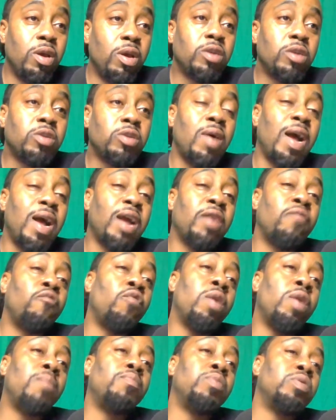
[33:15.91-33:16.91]
So I can
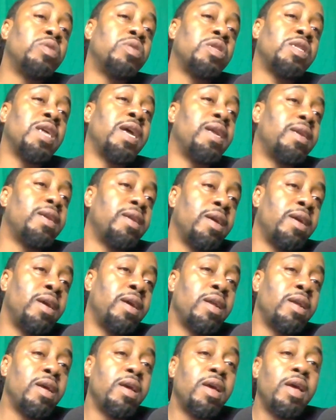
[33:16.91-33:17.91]
represent it
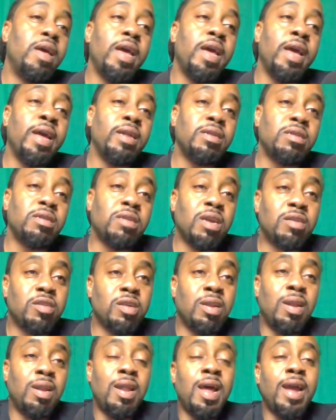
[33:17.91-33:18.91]
in such a
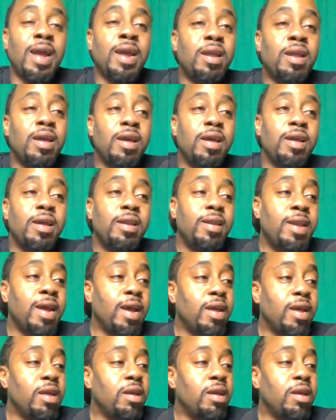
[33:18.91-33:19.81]
light that